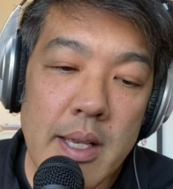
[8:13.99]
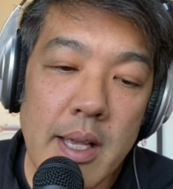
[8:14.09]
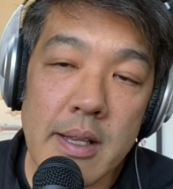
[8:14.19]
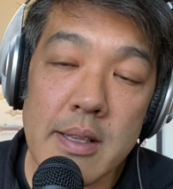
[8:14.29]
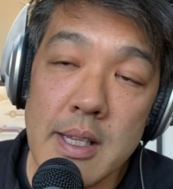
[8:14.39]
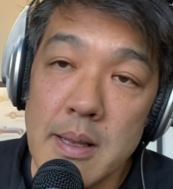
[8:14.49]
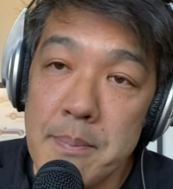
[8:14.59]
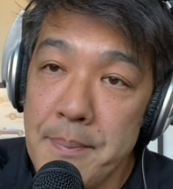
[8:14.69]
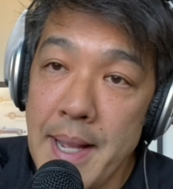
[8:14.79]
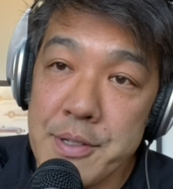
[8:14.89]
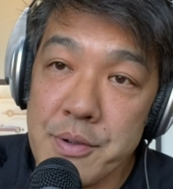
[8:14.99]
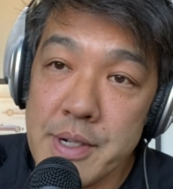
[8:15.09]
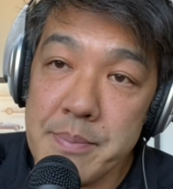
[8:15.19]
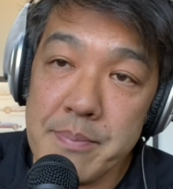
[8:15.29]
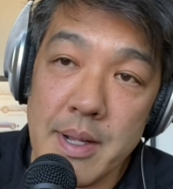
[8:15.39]
in a little
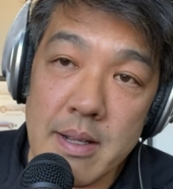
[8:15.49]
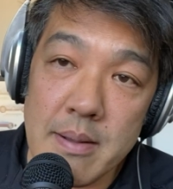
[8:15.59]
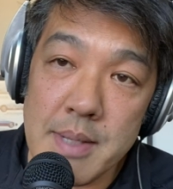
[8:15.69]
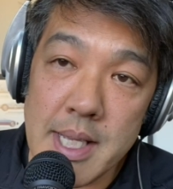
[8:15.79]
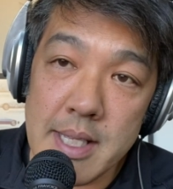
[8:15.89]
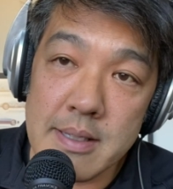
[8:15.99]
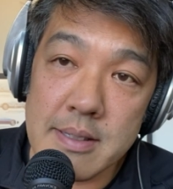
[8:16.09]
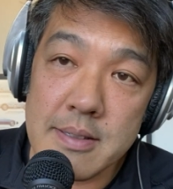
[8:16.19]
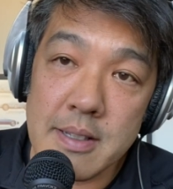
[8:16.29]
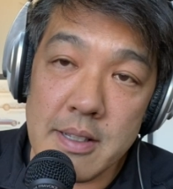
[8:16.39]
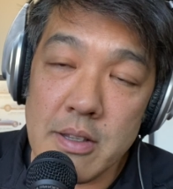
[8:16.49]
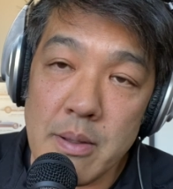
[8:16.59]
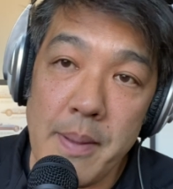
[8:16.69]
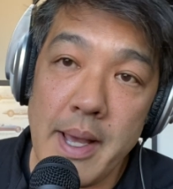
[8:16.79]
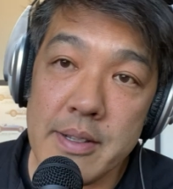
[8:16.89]
battery um, and stick it on
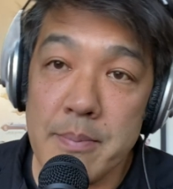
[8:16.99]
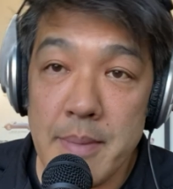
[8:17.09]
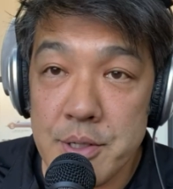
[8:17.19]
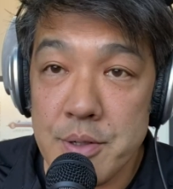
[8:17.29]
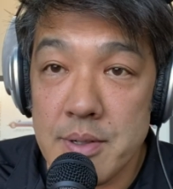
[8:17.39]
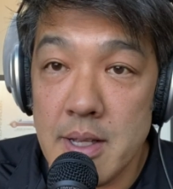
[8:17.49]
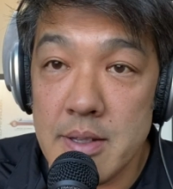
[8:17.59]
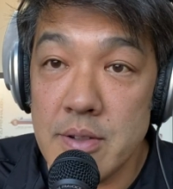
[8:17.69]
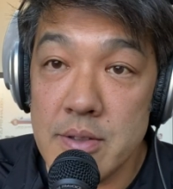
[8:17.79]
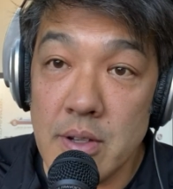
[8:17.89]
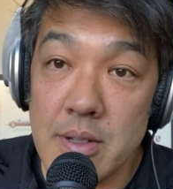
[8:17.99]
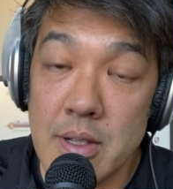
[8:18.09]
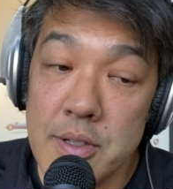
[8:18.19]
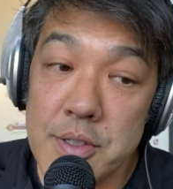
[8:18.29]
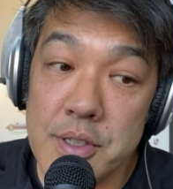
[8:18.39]
your back to make sure that you're not
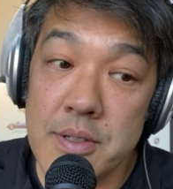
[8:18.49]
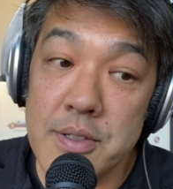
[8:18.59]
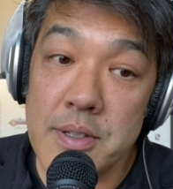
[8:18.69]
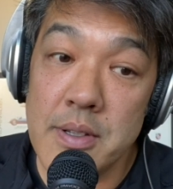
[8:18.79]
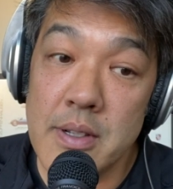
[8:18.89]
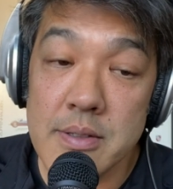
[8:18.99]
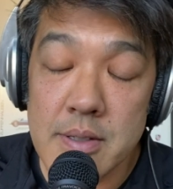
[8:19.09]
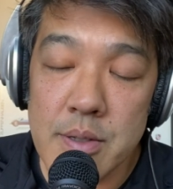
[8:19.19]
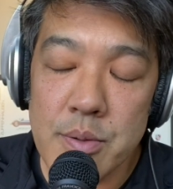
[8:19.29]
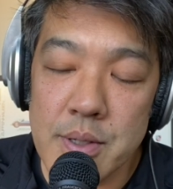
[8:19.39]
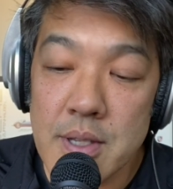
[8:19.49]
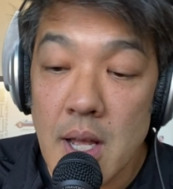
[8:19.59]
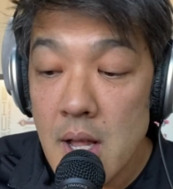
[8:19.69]
allergic to certain constituents.